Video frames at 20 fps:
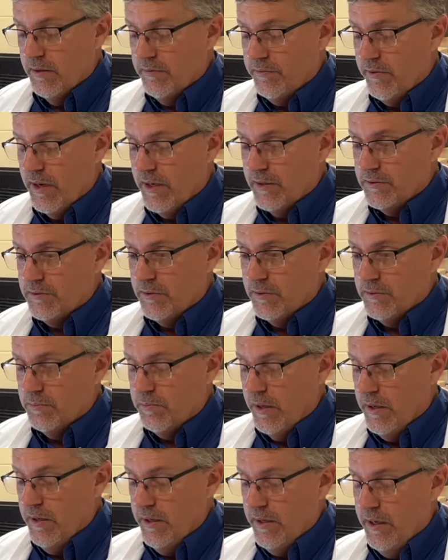fossils,
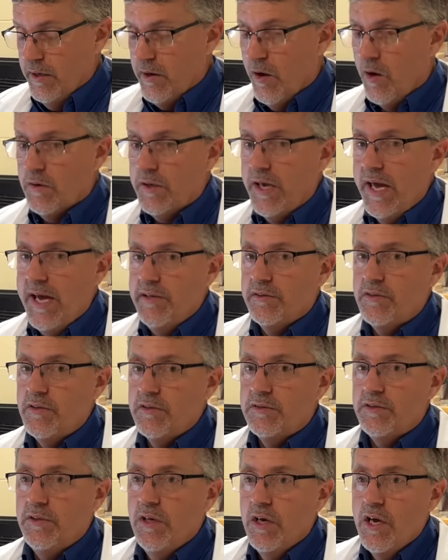but in all
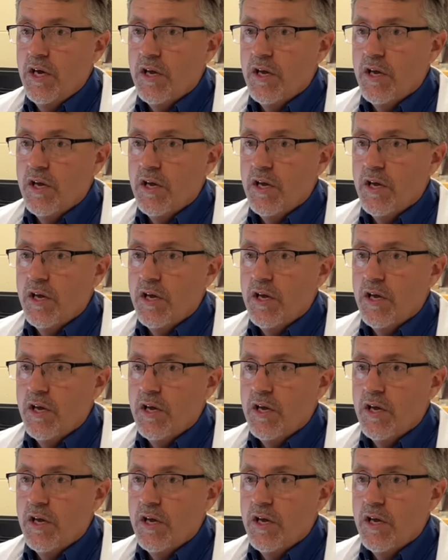cases,